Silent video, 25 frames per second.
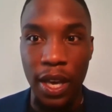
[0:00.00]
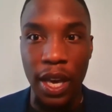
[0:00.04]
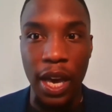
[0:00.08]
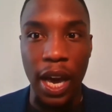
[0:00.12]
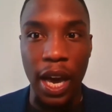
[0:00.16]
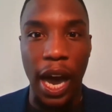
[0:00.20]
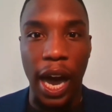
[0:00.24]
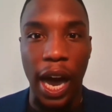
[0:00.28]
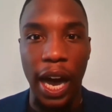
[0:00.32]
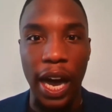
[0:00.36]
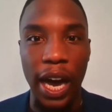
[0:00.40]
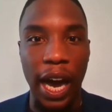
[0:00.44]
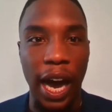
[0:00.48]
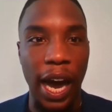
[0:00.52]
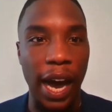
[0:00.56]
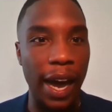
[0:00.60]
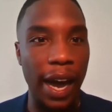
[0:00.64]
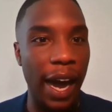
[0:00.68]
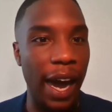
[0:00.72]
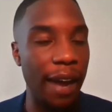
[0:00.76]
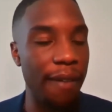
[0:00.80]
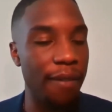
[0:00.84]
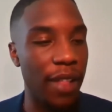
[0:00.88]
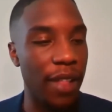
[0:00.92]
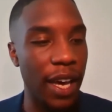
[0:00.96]

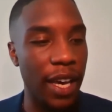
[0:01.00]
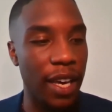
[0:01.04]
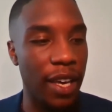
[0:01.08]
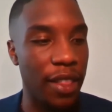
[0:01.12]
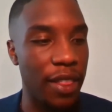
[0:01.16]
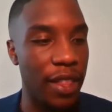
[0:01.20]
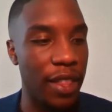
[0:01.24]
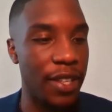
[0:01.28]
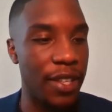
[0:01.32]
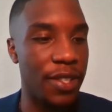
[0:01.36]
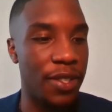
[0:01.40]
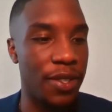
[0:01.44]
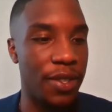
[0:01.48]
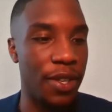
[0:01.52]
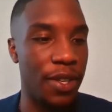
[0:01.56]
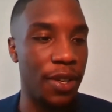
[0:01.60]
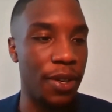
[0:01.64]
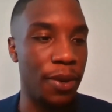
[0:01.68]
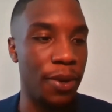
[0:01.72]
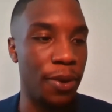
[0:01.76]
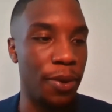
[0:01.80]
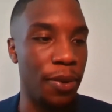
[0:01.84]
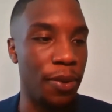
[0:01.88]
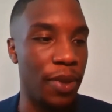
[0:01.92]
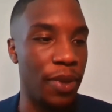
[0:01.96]
I've likened this
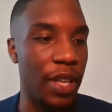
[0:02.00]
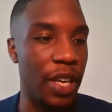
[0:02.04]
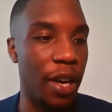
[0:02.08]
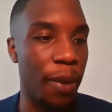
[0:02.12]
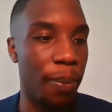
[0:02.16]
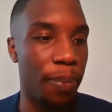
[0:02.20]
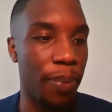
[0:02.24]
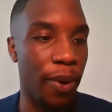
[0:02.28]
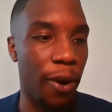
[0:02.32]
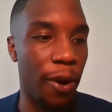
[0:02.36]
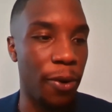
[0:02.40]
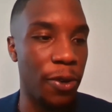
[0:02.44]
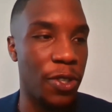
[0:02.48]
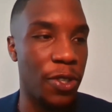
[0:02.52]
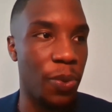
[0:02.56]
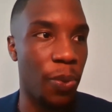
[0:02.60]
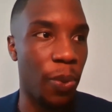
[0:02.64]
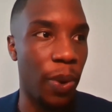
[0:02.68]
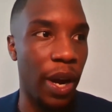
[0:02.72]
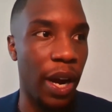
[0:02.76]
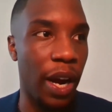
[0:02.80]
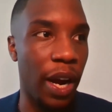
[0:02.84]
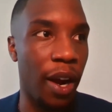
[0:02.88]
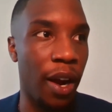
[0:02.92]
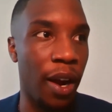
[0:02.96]
to the approach
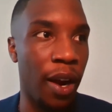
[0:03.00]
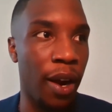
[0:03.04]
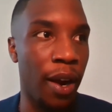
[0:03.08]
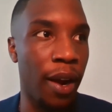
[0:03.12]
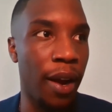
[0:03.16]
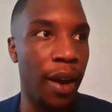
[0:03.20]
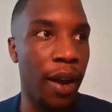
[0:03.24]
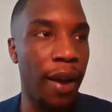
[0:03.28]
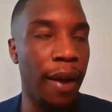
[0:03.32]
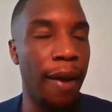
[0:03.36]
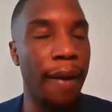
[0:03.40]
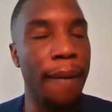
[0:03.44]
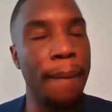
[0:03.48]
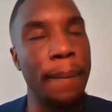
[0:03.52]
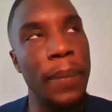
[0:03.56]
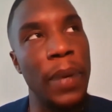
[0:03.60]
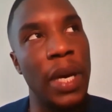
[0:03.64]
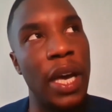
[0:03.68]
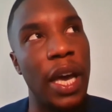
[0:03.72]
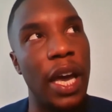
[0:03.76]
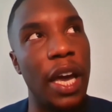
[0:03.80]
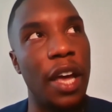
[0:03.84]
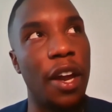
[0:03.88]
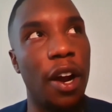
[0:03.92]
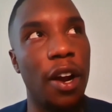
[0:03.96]
where
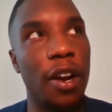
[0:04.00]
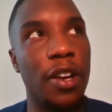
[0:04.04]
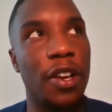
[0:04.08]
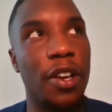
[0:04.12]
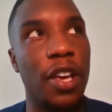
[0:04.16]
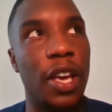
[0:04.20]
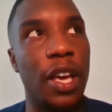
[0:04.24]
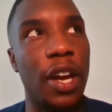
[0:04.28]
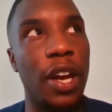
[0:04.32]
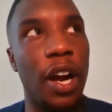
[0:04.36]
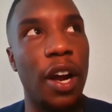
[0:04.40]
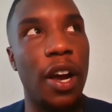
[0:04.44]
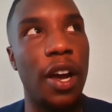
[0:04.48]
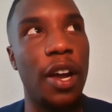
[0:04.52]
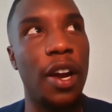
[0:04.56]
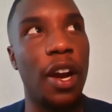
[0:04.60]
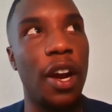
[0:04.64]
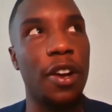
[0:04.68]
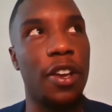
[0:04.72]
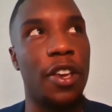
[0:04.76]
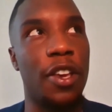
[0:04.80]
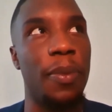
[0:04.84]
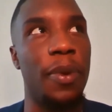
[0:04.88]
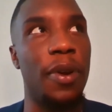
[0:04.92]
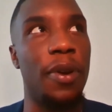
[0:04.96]
in our
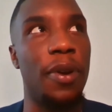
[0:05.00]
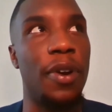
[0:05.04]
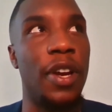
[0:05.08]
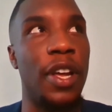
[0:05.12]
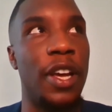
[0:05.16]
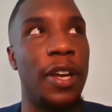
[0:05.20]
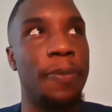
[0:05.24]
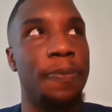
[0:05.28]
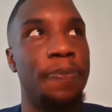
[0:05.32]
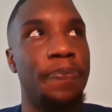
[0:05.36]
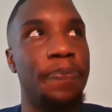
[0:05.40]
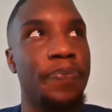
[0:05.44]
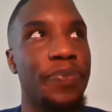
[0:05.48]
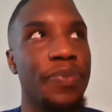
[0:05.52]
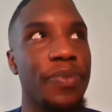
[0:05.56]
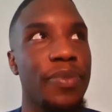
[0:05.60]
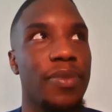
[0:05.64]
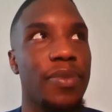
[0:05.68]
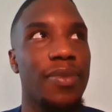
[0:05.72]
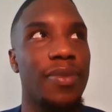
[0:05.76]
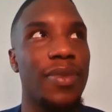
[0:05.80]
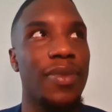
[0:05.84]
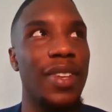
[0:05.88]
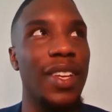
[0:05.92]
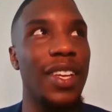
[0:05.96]
community,
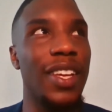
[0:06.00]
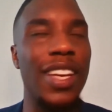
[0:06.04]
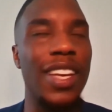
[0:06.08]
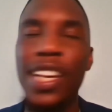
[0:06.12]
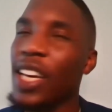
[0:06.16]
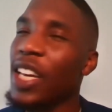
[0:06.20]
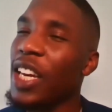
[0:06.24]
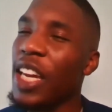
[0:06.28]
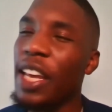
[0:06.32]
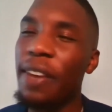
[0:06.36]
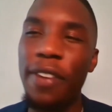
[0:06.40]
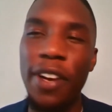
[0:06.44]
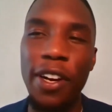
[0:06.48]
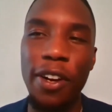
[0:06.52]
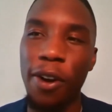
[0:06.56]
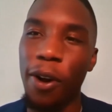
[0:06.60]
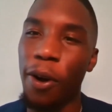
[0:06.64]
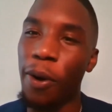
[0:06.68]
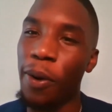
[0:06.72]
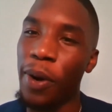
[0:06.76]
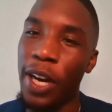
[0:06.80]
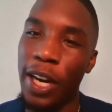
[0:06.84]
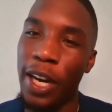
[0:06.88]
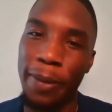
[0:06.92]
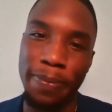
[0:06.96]
and even
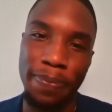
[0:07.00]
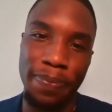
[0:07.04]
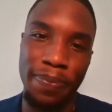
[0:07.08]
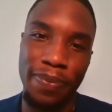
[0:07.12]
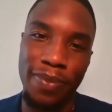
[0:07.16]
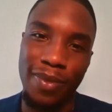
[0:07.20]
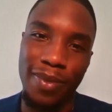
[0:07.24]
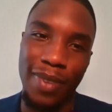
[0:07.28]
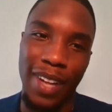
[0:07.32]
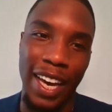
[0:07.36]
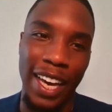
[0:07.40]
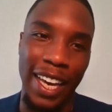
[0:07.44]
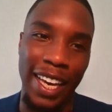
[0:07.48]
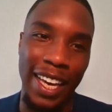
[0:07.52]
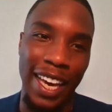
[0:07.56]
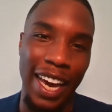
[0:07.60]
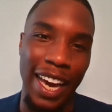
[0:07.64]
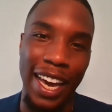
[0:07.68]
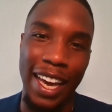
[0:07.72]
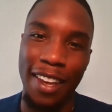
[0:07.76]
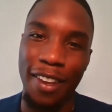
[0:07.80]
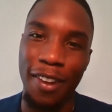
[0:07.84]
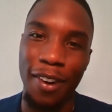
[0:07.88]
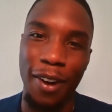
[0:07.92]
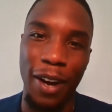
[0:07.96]
growing up, like,
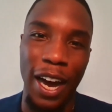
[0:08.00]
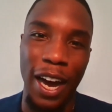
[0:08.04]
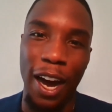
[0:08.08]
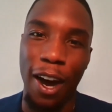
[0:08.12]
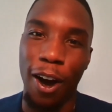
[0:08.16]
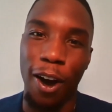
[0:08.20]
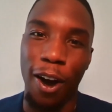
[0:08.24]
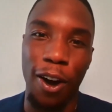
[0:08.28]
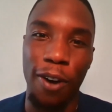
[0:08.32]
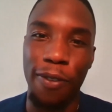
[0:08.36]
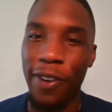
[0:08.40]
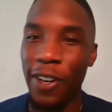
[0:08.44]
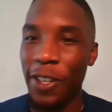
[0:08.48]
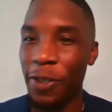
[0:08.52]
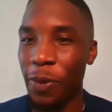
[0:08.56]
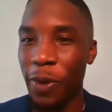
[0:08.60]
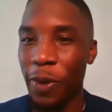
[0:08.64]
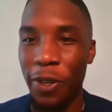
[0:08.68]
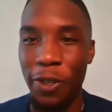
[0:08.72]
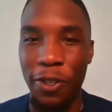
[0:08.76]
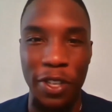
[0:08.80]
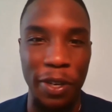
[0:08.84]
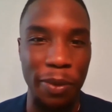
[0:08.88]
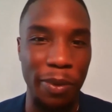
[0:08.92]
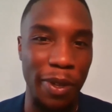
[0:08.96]
all of us, we
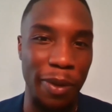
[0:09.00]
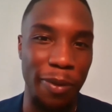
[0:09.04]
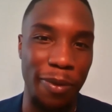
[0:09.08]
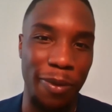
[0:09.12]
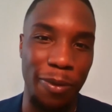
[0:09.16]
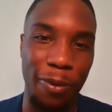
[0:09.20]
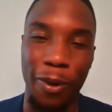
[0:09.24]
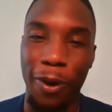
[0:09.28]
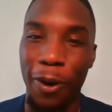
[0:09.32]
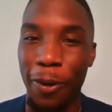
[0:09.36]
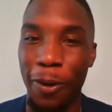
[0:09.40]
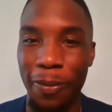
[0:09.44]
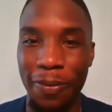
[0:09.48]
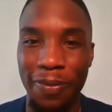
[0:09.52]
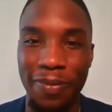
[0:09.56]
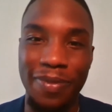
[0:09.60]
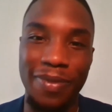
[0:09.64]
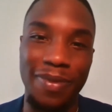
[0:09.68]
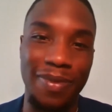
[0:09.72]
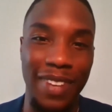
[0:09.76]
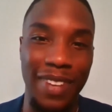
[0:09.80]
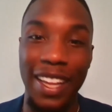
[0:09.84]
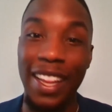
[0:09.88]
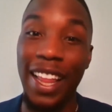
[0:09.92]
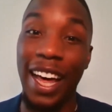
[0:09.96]
were dribbling. Well,
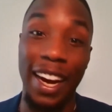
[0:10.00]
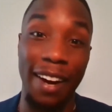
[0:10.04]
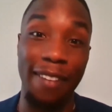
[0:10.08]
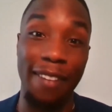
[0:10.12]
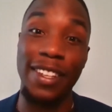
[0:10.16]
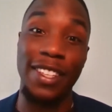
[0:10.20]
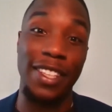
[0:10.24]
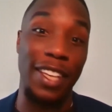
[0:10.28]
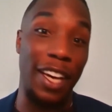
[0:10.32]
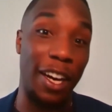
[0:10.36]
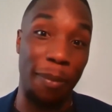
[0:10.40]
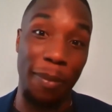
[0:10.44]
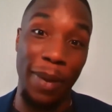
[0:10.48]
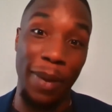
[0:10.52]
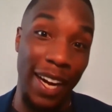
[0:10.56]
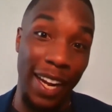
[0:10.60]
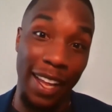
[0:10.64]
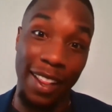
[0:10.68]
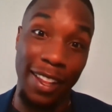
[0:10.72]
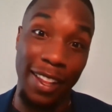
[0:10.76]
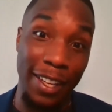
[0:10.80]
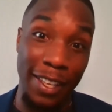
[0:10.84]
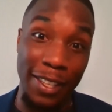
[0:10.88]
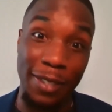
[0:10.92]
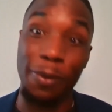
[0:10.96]
a lot of us young men,
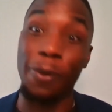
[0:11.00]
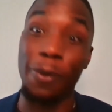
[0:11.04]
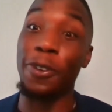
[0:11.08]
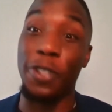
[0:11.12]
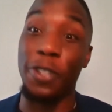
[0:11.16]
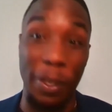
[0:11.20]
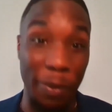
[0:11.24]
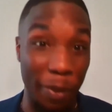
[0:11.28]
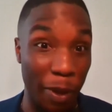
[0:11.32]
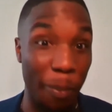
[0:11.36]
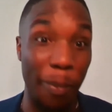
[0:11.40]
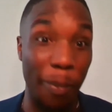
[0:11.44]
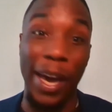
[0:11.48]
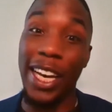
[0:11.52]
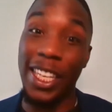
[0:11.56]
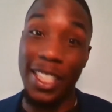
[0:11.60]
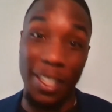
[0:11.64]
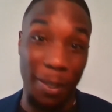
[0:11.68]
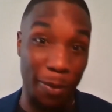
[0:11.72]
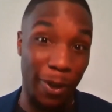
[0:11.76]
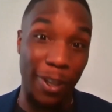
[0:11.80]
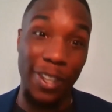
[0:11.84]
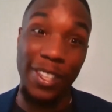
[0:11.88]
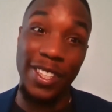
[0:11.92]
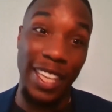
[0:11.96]
at least, we're dribbling
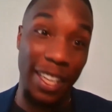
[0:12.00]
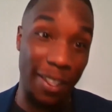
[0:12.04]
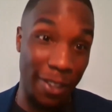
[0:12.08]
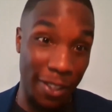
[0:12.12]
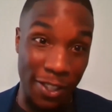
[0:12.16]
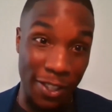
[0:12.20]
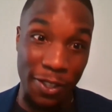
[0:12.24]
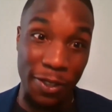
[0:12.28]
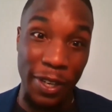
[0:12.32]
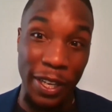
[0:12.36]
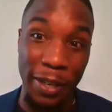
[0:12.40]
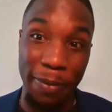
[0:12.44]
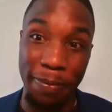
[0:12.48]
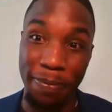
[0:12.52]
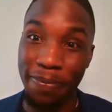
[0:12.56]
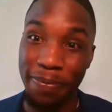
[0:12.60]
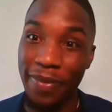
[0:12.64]
basketballs down the street.